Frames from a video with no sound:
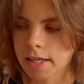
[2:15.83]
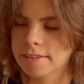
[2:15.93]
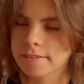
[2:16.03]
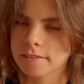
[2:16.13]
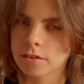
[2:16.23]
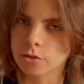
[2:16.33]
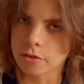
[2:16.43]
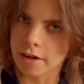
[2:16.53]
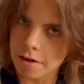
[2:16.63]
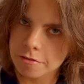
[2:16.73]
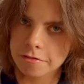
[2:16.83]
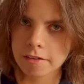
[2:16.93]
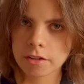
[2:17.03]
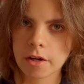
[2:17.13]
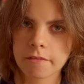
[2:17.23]
It's rough
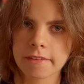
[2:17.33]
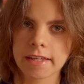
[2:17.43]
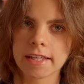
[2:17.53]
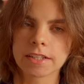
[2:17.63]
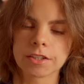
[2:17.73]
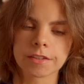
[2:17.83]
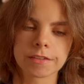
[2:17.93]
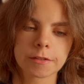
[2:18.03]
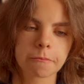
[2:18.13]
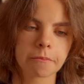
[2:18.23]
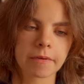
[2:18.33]
around the edges,